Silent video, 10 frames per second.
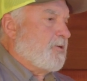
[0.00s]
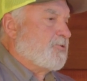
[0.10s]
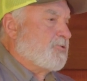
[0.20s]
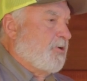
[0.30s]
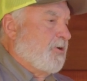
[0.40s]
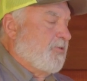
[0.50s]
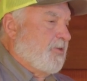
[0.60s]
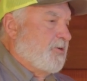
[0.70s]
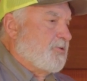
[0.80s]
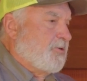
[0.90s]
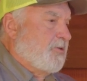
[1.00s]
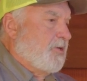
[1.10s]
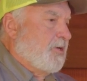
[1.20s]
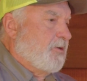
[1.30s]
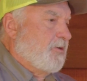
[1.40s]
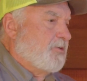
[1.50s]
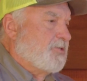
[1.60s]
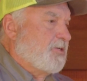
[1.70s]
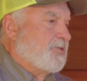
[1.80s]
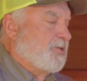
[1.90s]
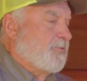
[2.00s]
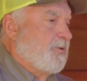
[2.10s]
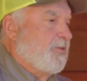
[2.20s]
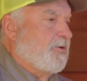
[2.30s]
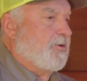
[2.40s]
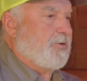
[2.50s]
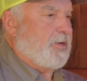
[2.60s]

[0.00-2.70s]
started this, it sounds like to me there are